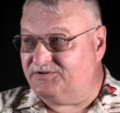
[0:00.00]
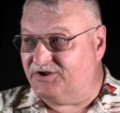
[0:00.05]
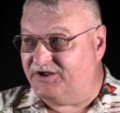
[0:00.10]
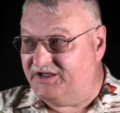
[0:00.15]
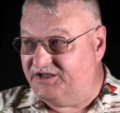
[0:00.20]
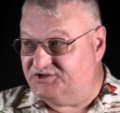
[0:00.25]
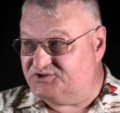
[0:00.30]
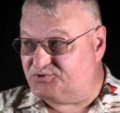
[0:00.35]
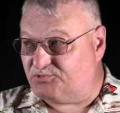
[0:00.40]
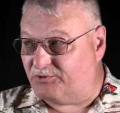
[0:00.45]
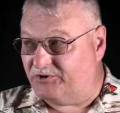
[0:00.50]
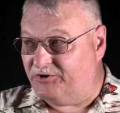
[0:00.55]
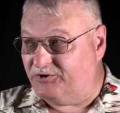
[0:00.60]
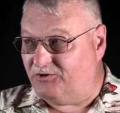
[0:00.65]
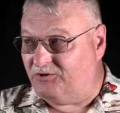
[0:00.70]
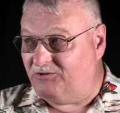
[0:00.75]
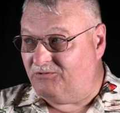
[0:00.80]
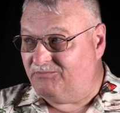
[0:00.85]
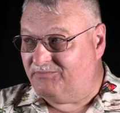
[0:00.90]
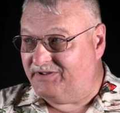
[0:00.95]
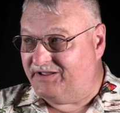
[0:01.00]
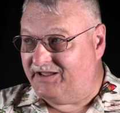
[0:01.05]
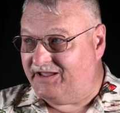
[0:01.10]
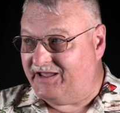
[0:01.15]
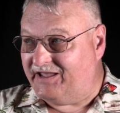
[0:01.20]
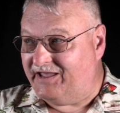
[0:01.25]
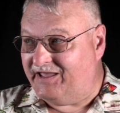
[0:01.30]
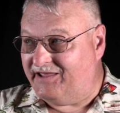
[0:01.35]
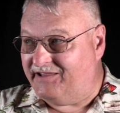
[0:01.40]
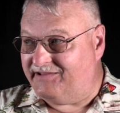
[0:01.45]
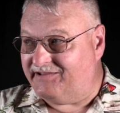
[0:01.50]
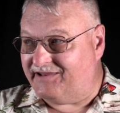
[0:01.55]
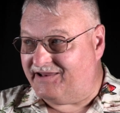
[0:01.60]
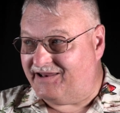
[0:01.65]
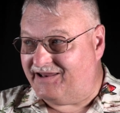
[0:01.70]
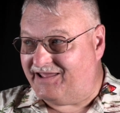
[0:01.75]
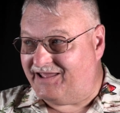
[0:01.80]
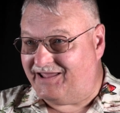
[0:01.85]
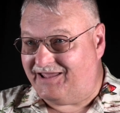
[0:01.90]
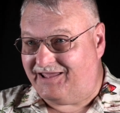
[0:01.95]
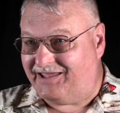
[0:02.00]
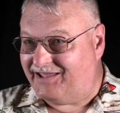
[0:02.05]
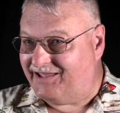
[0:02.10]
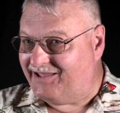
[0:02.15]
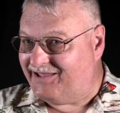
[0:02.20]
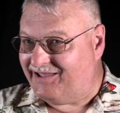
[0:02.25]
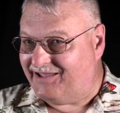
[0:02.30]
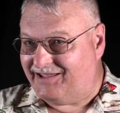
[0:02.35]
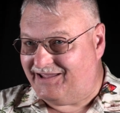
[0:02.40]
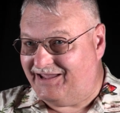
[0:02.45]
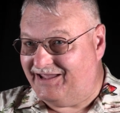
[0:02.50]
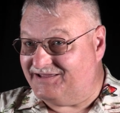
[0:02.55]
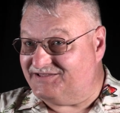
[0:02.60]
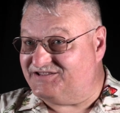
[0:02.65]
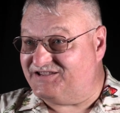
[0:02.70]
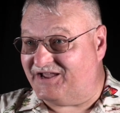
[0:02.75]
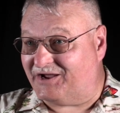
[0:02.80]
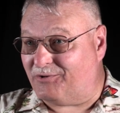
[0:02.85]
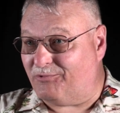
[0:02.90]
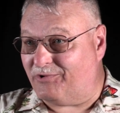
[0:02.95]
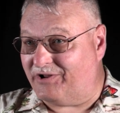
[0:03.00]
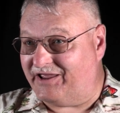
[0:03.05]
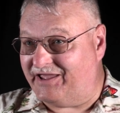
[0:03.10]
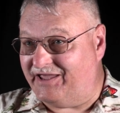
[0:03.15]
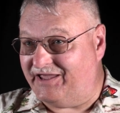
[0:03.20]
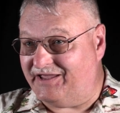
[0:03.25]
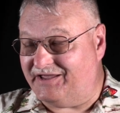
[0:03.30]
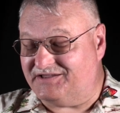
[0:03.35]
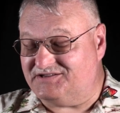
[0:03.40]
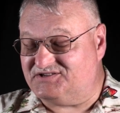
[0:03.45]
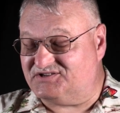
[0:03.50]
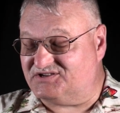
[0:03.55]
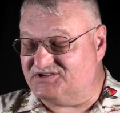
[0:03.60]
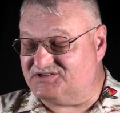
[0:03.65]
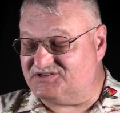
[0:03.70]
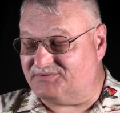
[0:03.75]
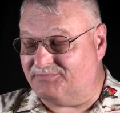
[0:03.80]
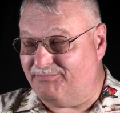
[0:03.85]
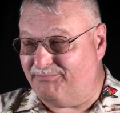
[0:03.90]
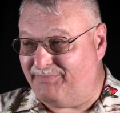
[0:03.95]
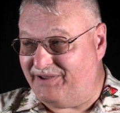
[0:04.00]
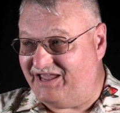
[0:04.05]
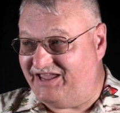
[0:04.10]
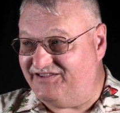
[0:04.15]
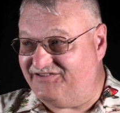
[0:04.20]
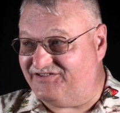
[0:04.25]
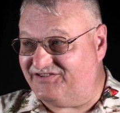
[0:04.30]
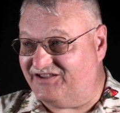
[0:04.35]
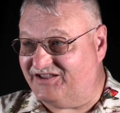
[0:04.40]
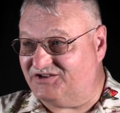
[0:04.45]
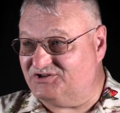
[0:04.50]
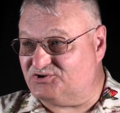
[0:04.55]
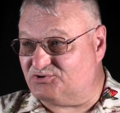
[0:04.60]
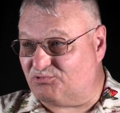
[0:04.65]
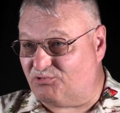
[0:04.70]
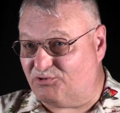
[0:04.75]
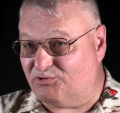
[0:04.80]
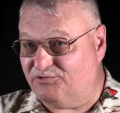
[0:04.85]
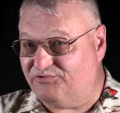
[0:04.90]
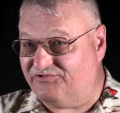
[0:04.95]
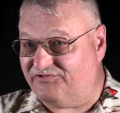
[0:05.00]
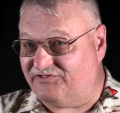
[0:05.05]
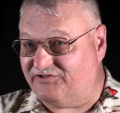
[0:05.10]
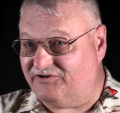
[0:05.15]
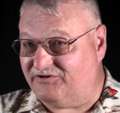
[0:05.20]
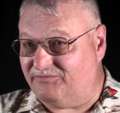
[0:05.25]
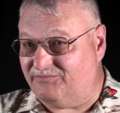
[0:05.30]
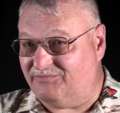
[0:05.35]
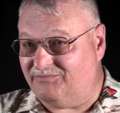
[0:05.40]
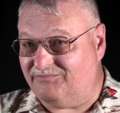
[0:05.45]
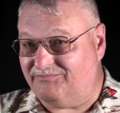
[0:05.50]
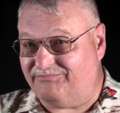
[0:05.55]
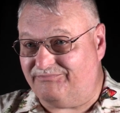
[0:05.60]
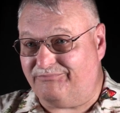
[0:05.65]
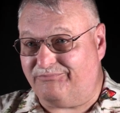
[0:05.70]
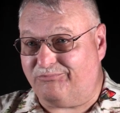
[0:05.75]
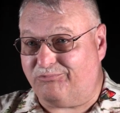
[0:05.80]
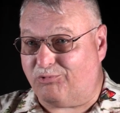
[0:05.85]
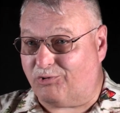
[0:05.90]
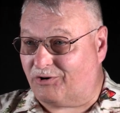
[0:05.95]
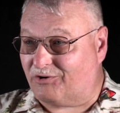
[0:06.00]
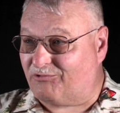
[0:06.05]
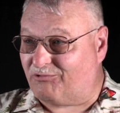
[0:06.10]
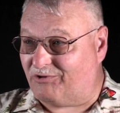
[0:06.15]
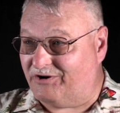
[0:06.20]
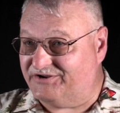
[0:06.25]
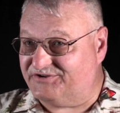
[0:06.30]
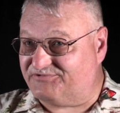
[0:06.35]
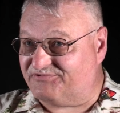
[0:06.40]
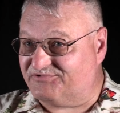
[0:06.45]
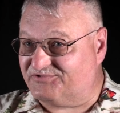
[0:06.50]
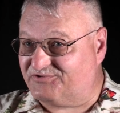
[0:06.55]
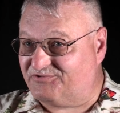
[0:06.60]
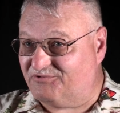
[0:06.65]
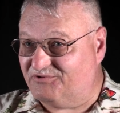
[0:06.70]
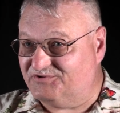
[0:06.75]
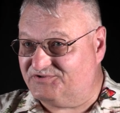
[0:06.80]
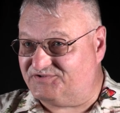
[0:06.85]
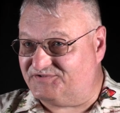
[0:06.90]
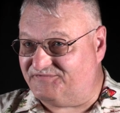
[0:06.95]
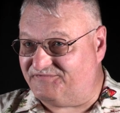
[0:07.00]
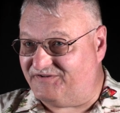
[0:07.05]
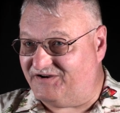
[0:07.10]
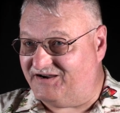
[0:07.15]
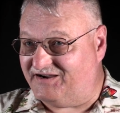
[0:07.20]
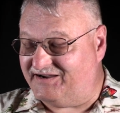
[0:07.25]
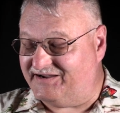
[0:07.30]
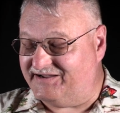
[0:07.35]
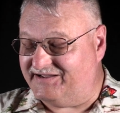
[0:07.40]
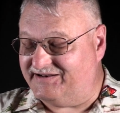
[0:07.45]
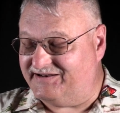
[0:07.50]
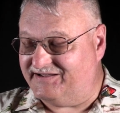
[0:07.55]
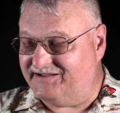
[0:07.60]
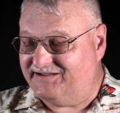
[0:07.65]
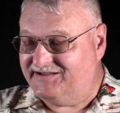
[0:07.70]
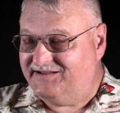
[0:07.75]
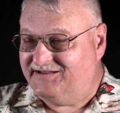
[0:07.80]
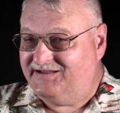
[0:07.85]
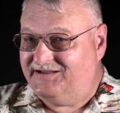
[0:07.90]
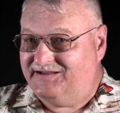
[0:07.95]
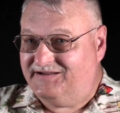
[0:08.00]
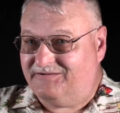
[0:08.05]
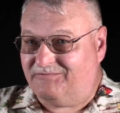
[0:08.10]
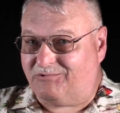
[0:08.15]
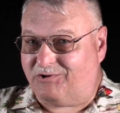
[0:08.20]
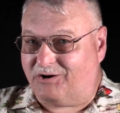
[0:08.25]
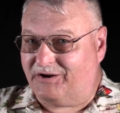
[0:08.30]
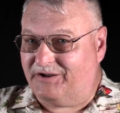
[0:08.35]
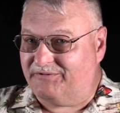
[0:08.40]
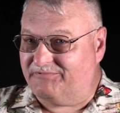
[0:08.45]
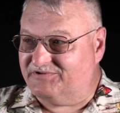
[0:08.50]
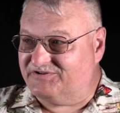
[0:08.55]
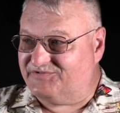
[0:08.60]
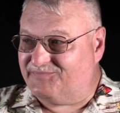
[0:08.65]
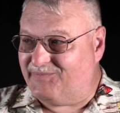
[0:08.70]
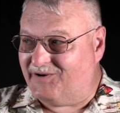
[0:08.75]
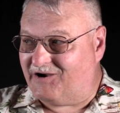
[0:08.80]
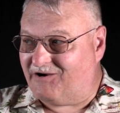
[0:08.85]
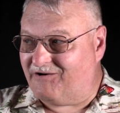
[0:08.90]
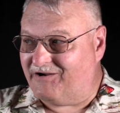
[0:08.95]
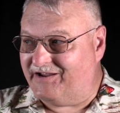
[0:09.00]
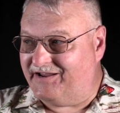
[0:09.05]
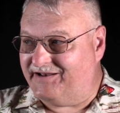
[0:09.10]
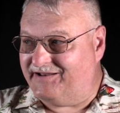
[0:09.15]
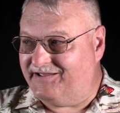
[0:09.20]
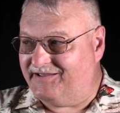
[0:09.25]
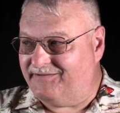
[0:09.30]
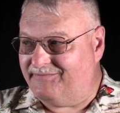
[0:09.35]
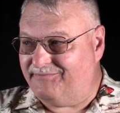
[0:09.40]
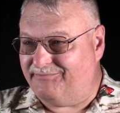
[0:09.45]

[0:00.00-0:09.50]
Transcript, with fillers: Israel and antiquity. It's just amazing. Jerusalem, where Christ was crucified, where he was buried,